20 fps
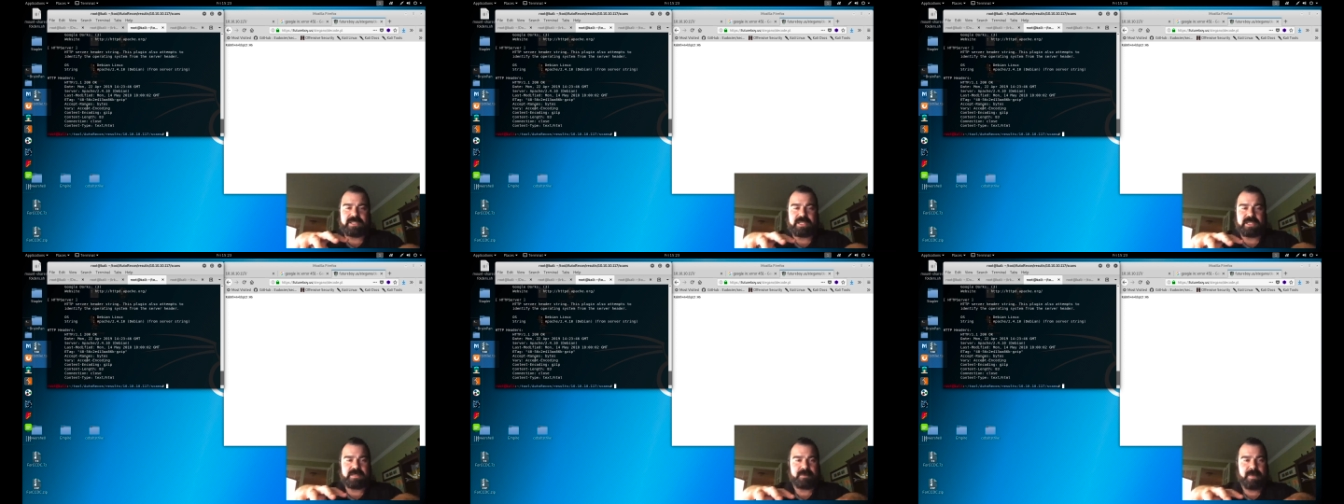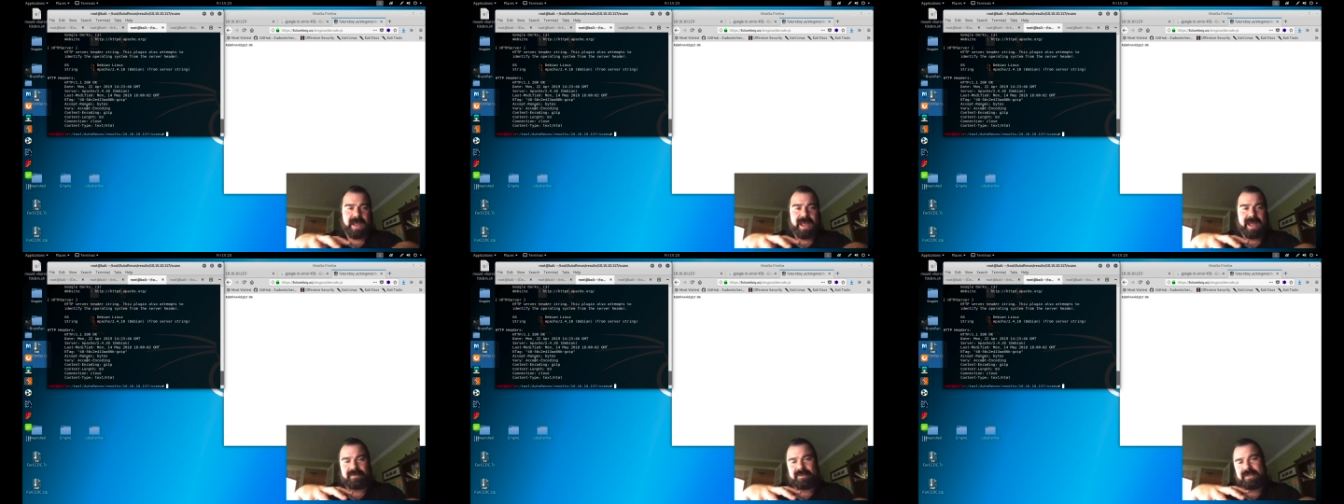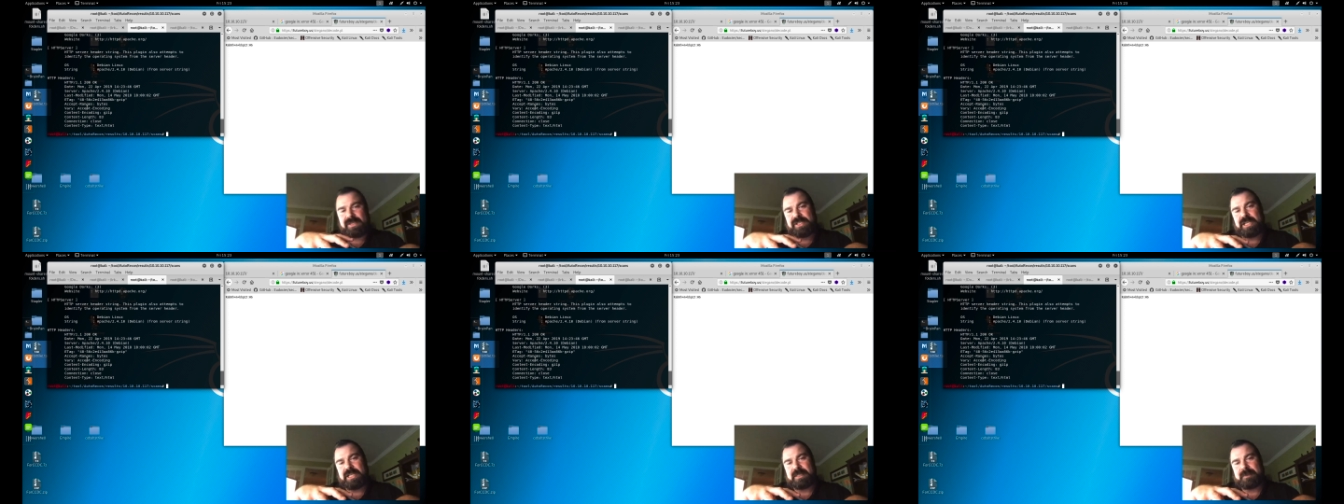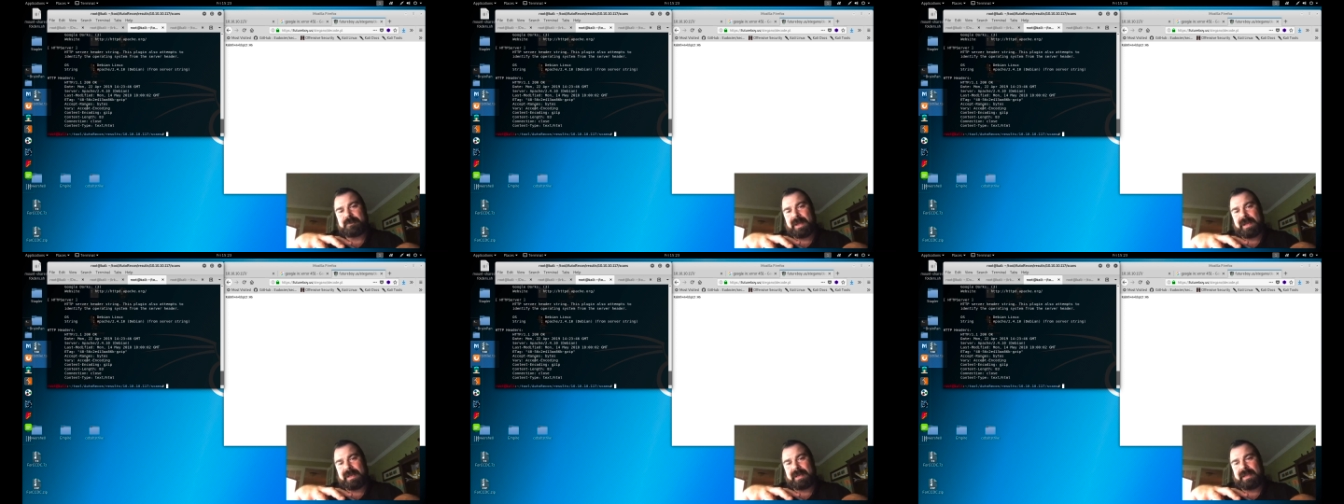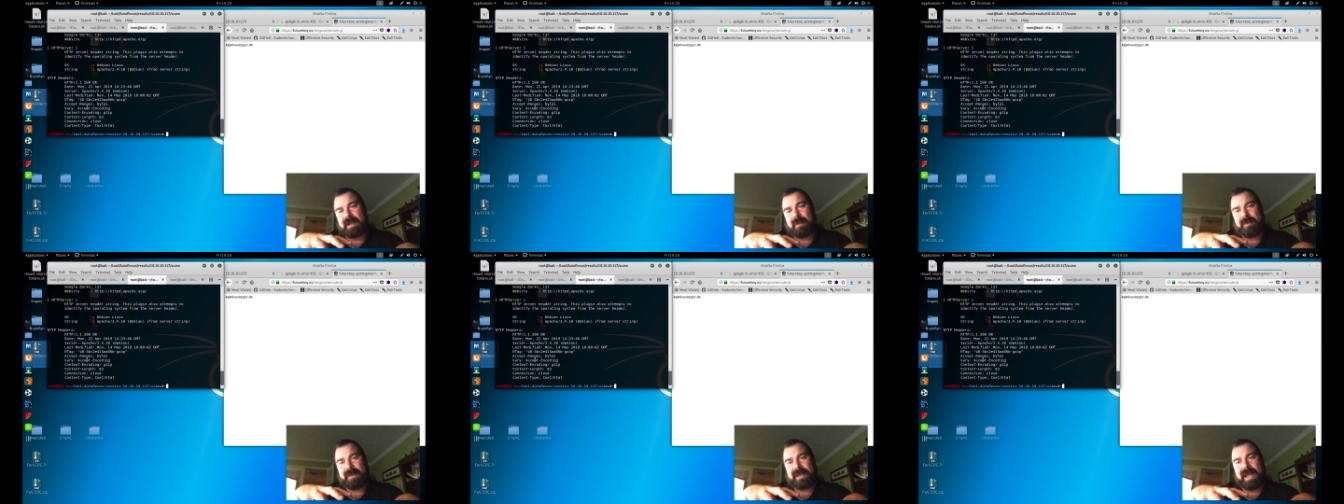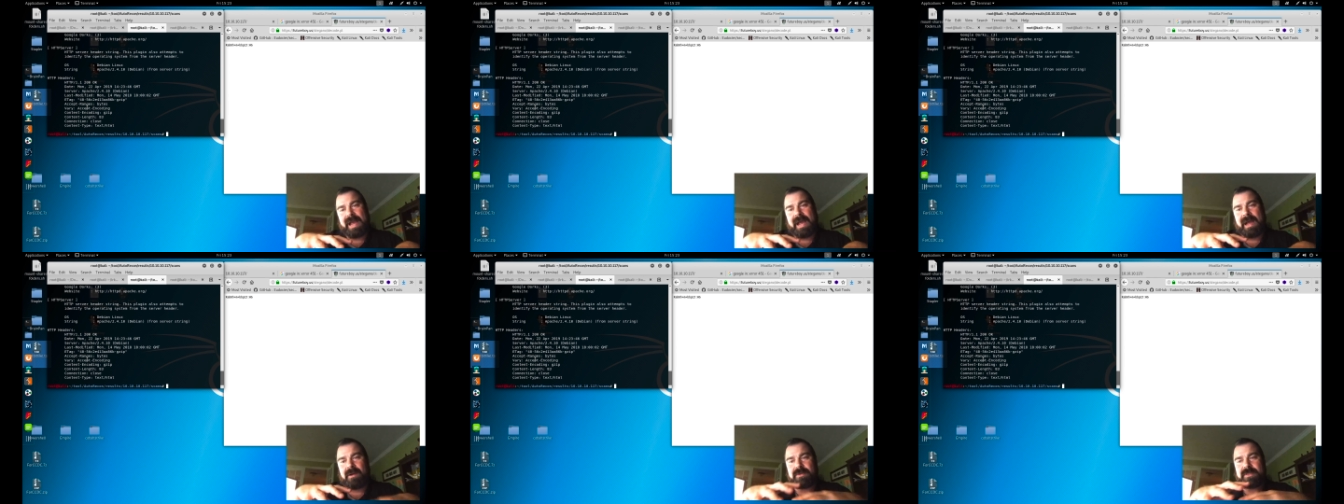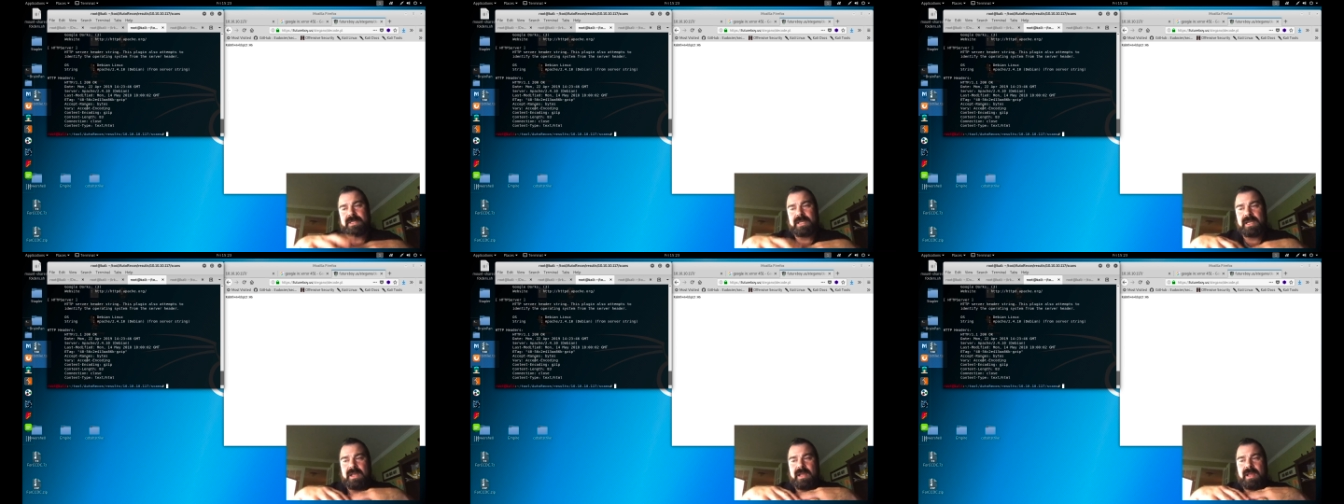just Path to GX Pen coming out.